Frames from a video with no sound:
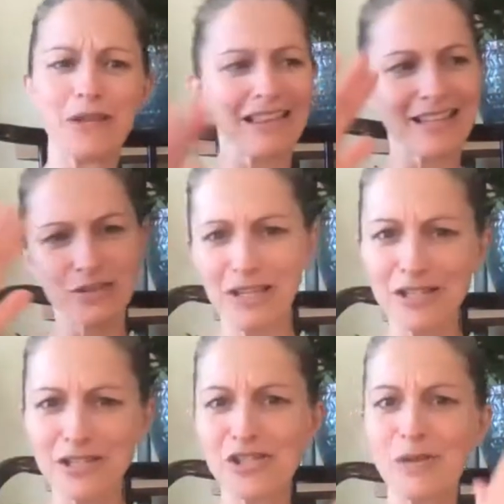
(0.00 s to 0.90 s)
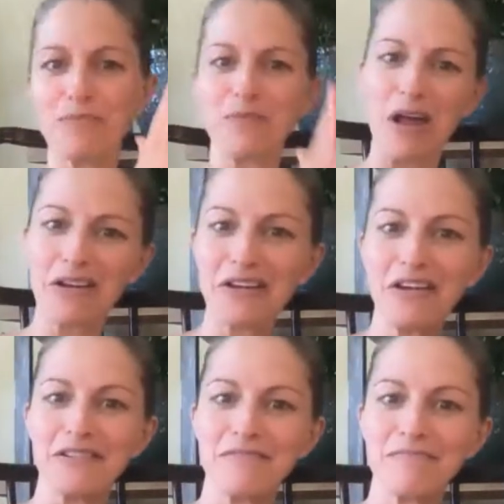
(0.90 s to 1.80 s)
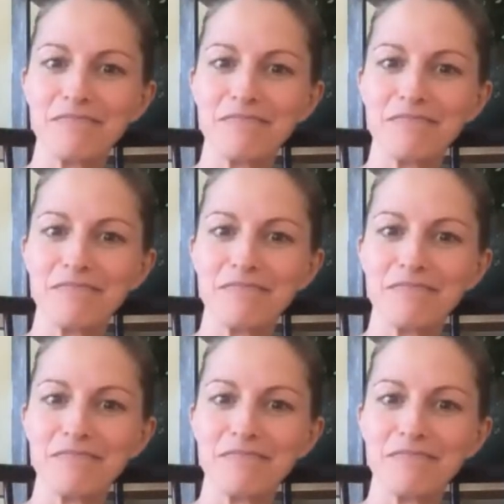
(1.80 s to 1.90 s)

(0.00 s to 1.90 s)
Like, this relationship, not good.